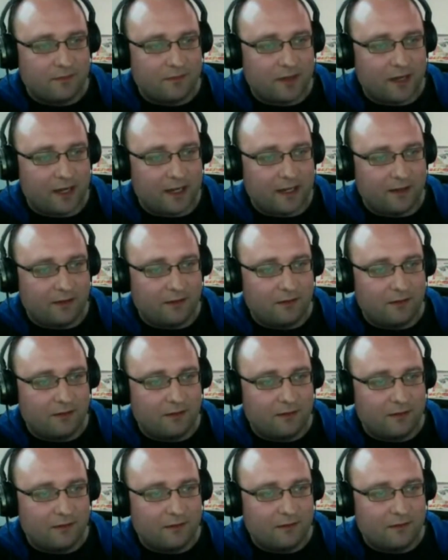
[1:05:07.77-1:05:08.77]
Like,
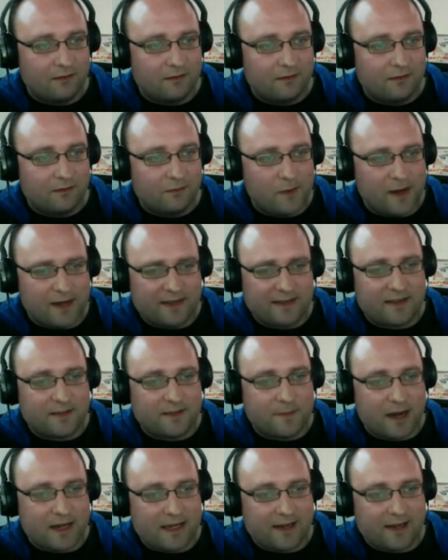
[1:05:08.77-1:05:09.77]
where does the
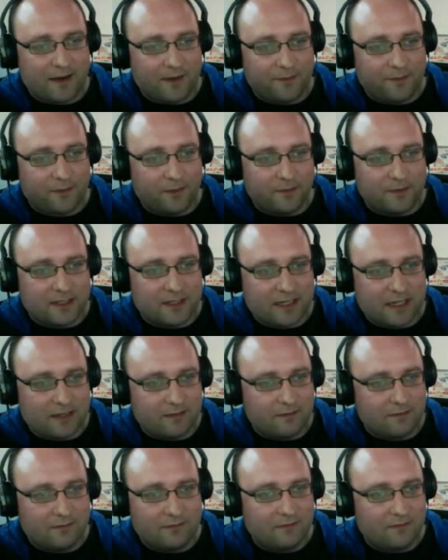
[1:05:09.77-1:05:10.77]
money come from? Did
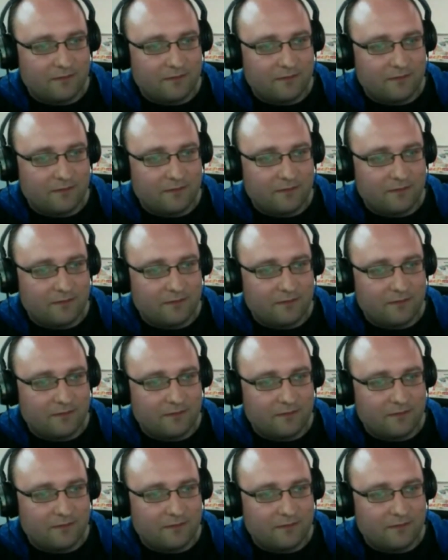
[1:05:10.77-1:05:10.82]
he?